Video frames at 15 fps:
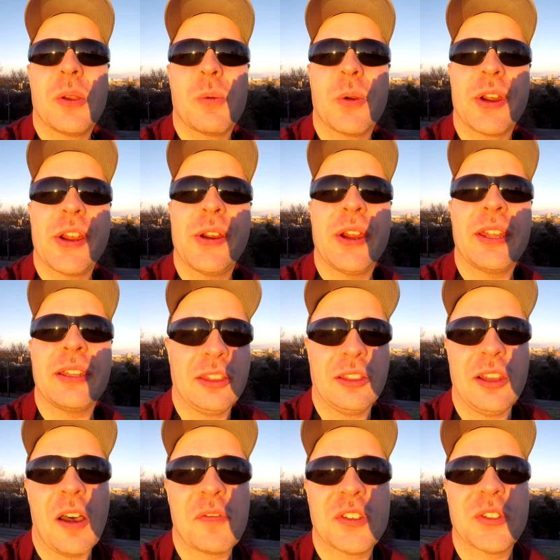We're here at
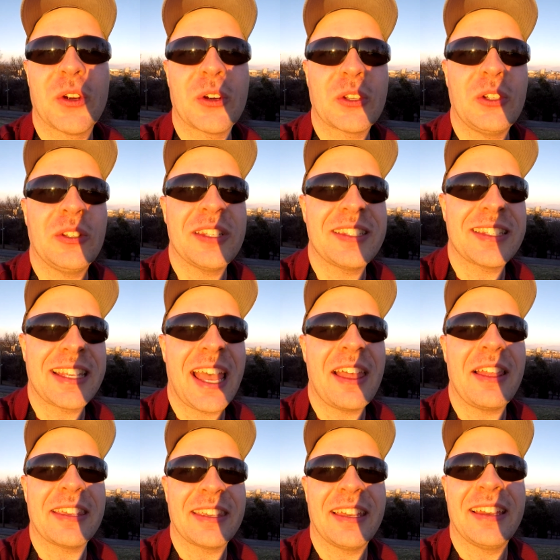Love Circle. This is kind of
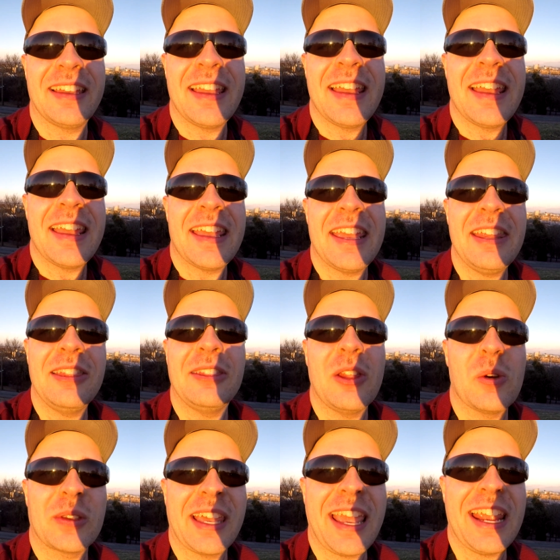like a hidden
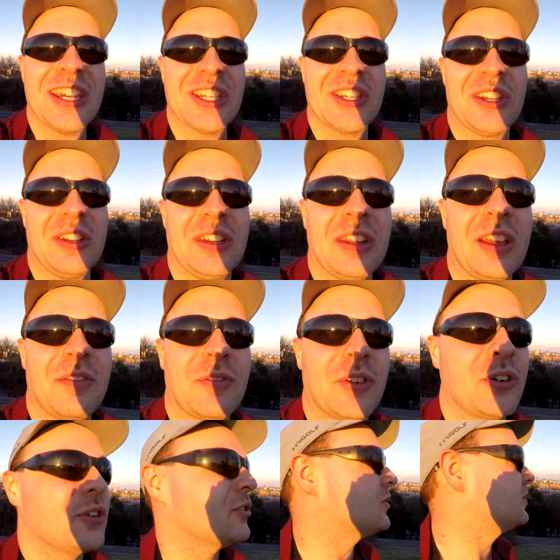location for